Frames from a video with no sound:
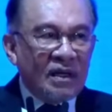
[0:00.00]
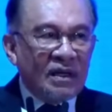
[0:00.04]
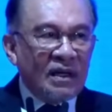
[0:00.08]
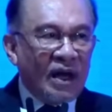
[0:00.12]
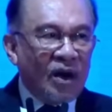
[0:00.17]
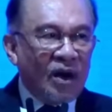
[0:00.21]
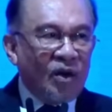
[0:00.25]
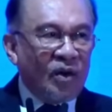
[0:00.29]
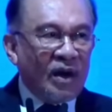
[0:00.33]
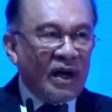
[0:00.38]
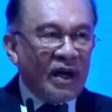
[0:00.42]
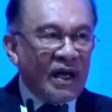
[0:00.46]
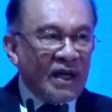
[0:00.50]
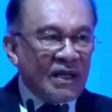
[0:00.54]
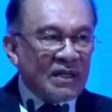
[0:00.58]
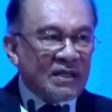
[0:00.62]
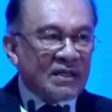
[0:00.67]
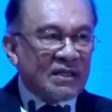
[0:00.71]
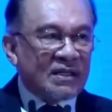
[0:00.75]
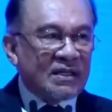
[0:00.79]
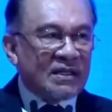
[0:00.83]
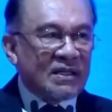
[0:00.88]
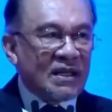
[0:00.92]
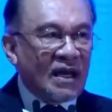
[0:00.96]
Now,
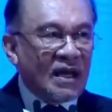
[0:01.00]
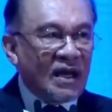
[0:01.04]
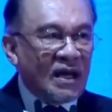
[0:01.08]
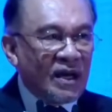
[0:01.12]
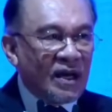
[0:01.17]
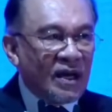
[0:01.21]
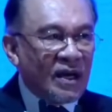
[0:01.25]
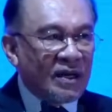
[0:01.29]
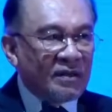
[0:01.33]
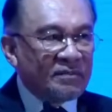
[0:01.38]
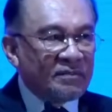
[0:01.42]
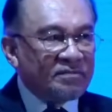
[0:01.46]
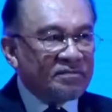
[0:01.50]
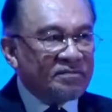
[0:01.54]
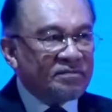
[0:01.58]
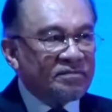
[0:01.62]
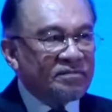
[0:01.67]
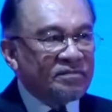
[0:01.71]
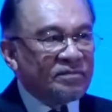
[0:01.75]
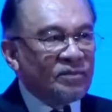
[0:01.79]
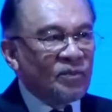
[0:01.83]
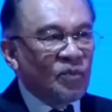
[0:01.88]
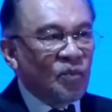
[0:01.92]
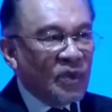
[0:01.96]
as
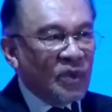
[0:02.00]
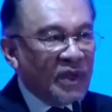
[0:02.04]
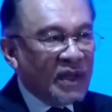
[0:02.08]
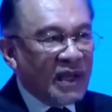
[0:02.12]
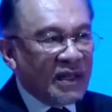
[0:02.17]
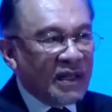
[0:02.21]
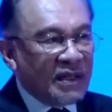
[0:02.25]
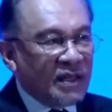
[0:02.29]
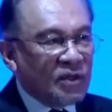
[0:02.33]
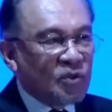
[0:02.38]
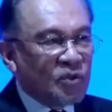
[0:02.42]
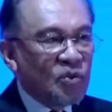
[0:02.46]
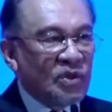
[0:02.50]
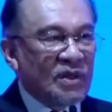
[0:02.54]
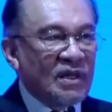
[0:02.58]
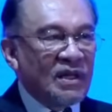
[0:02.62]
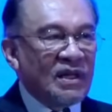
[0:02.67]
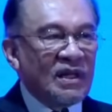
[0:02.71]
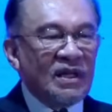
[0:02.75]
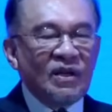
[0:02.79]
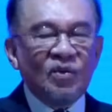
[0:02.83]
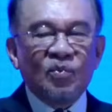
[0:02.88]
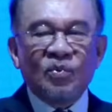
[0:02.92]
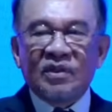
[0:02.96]
we gather
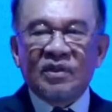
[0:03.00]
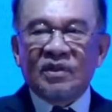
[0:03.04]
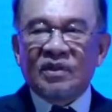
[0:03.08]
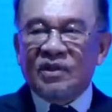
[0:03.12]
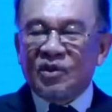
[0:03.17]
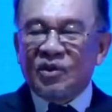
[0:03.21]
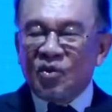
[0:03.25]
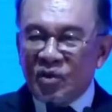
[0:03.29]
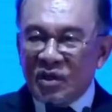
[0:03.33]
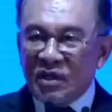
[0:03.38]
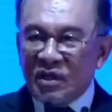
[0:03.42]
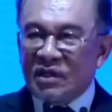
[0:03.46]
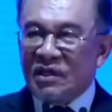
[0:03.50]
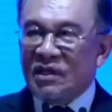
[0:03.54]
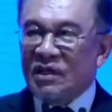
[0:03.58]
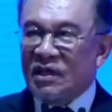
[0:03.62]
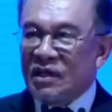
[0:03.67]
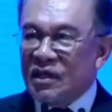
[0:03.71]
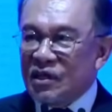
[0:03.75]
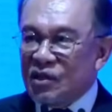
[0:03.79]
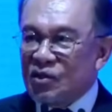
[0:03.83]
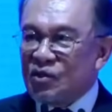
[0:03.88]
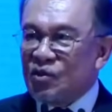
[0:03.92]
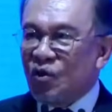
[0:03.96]
today with
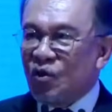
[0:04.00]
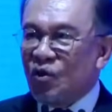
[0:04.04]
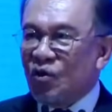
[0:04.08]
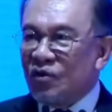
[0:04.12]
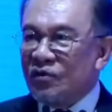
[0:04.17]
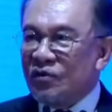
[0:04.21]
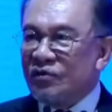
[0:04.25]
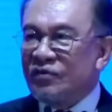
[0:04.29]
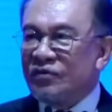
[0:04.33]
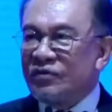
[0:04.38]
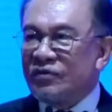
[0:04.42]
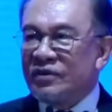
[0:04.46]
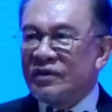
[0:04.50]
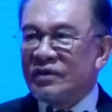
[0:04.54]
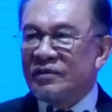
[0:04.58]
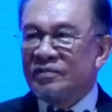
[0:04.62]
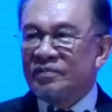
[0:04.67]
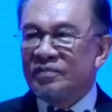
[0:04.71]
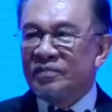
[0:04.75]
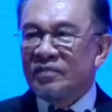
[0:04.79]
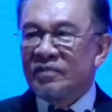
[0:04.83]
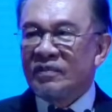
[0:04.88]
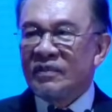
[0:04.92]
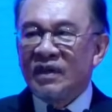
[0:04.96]
unity, resolve,
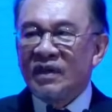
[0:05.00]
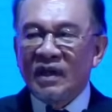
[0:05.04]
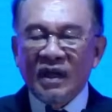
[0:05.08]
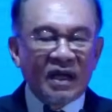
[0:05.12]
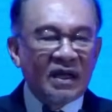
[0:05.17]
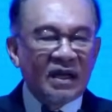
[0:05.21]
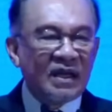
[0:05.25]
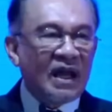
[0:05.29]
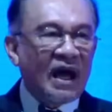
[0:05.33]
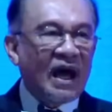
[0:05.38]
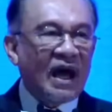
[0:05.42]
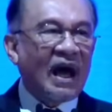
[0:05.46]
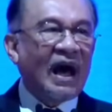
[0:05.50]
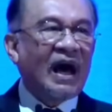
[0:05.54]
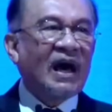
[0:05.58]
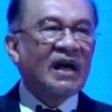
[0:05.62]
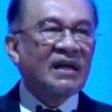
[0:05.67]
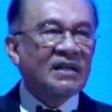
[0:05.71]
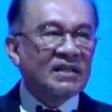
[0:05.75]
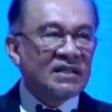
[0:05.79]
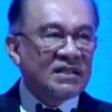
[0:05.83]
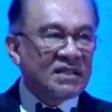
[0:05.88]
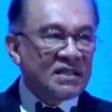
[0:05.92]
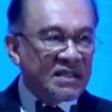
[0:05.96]
and
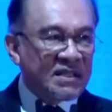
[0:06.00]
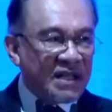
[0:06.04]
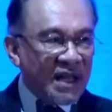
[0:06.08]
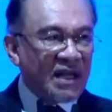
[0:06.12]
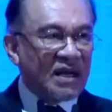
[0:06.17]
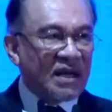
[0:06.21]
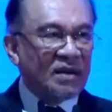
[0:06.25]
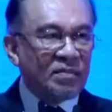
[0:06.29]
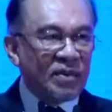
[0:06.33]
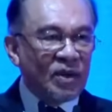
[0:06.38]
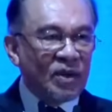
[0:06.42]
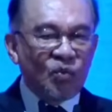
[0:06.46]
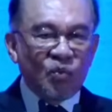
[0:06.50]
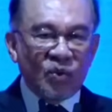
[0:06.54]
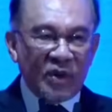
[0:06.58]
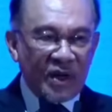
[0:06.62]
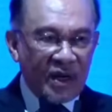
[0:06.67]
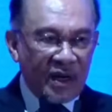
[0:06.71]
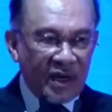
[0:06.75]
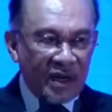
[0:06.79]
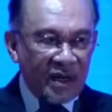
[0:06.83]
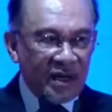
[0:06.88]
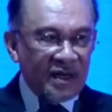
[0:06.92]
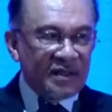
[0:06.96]
unshakable
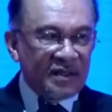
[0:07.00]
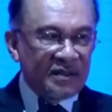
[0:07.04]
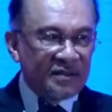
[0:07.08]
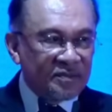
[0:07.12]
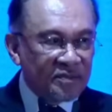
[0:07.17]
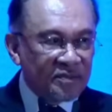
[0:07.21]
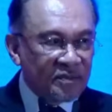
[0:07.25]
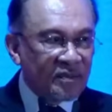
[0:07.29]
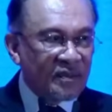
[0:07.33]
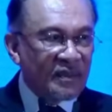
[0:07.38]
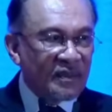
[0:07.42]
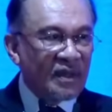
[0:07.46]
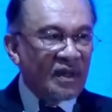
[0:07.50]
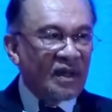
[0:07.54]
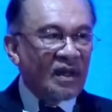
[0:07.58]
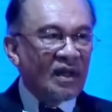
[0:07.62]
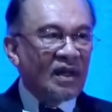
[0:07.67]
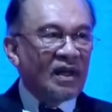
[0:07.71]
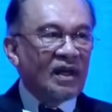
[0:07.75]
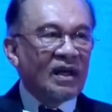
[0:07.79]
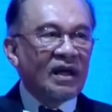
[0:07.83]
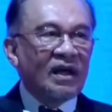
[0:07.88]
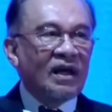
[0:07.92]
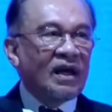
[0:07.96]
will,
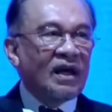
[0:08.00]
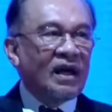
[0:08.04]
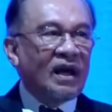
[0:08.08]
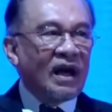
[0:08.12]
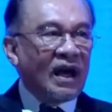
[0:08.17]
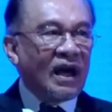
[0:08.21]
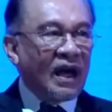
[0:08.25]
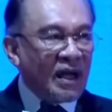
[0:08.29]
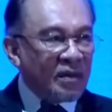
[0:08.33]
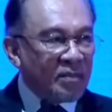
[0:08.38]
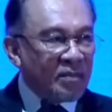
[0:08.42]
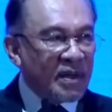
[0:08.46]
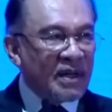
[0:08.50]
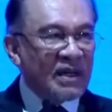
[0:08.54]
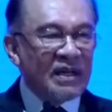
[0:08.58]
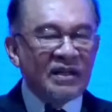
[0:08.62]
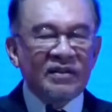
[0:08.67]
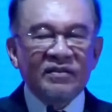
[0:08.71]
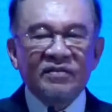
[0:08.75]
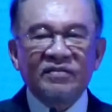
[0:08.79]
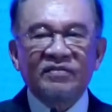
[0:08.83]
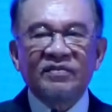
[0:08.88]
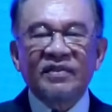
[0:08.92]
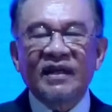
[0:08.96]
I
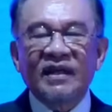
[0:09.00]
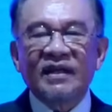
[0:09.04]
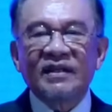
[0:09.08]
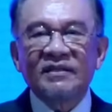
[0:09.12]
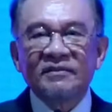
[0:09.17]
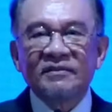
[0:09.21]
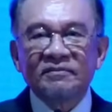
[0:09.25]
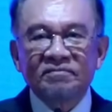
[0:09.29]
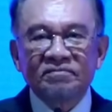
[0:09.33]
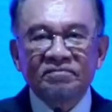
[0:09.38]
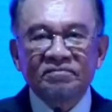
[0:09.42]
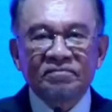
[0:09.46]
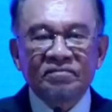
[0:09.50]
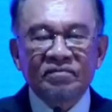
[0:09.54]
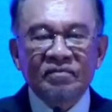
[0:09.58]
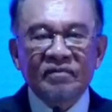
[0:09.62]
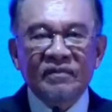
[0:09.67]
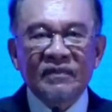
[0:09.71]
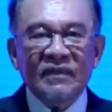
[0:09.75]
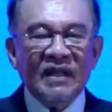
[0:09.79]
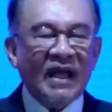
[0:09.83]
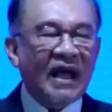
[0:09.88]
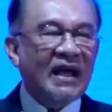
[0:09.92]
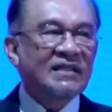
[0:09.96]
believe that
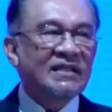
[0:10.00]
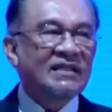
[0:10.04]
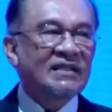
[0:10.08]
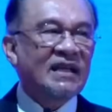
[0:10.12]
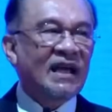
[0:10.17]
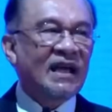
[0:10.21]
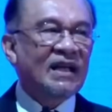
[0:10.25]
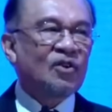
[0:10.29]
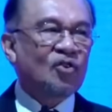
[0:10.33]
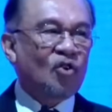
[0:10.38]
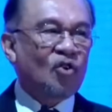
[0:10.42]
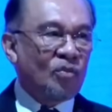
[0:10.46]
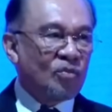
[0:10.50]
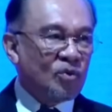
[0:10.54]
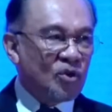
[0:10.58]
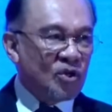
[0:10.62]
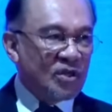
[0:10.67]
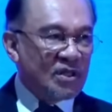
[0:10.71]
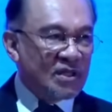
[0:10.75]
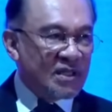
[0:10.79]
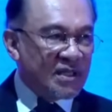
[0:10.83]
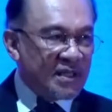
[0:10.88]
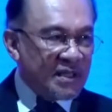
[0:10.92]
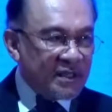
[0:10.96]
the ASEAN
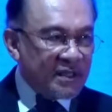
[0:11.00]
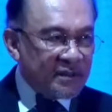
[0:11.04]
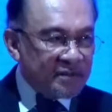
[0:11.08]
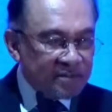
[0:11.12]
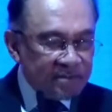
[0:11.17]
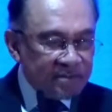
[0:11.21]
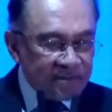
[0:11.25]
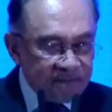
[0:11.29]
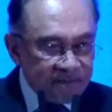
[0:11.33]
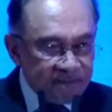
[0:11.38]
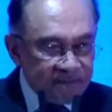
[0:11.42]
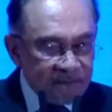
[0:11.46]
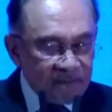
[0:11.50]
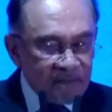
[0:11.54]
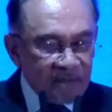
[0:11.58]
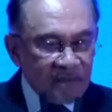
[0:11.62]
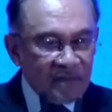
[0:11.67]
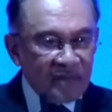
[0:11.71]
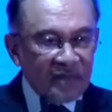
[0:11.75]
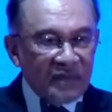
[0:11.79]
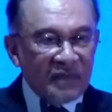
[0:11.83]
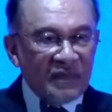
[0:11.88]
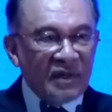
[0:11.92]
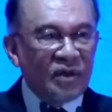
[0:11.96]
community
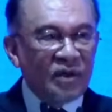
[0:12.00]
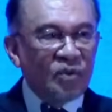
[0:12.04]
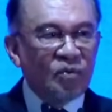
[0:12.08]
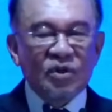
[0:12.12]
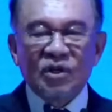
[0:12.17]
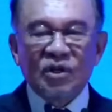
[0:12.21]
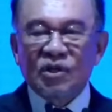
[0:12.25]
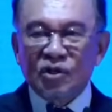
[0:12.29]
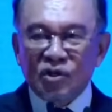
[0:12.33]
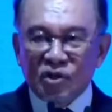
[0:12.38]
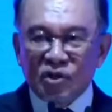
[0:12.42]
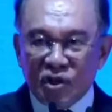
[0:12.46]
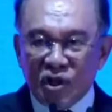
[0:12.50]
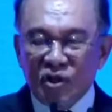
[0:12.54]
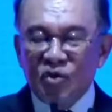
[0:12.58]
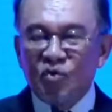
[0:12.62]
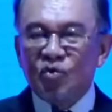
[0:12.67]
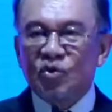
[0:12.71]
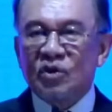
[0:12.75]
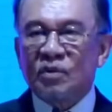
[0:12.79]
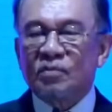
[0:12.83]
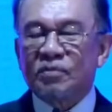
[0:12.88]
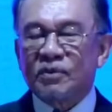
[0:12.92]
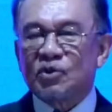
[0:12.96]
will
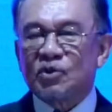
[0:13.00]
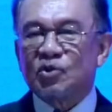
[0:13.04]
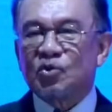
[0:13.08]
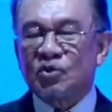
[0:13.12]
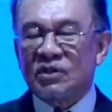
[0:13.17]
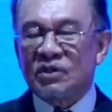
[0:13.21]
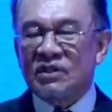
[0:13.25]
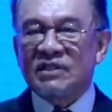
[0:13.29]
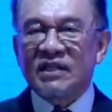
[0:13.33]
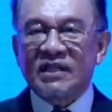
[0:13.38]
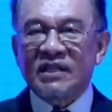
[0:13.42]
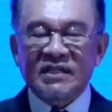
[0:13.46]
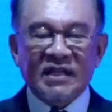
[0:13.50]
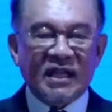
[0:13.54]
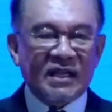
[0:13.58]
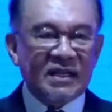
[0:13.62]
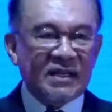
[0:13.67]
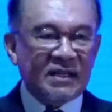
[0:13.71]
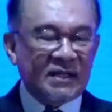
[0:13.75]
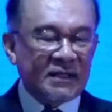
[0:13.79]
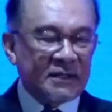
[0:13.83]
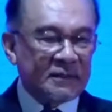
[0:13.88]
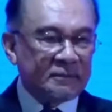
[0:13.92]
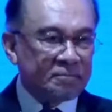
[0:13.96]
continue to pursue this
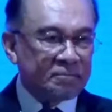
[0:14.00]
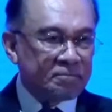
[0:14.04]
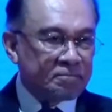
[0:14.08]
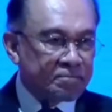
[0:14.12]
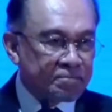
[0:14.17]
agenda.